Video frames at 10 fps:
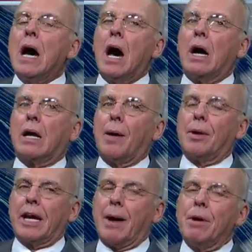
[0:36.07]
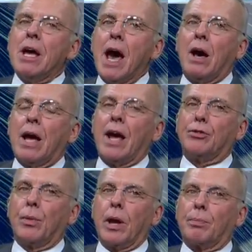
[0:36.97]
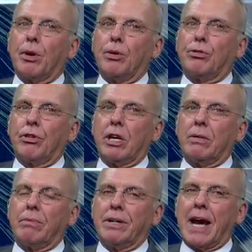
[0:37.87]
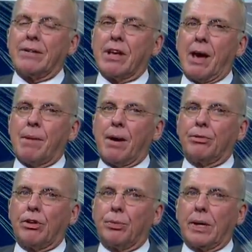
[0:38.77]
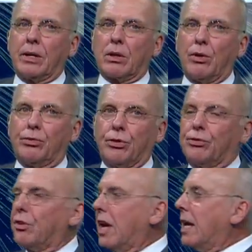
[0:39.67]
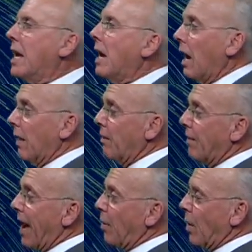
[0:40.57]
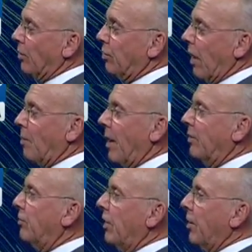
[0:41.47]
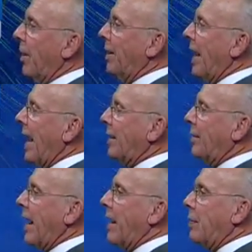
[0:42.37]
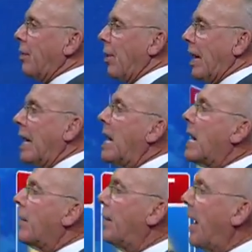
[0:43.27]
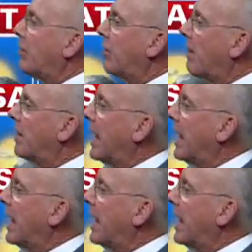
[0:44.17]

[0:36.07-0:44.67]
uh, coming up uh, as we approach the nighttime hours as we get closer to seeing the fireworks celebrations at around 9 or 9.30. Over the next seven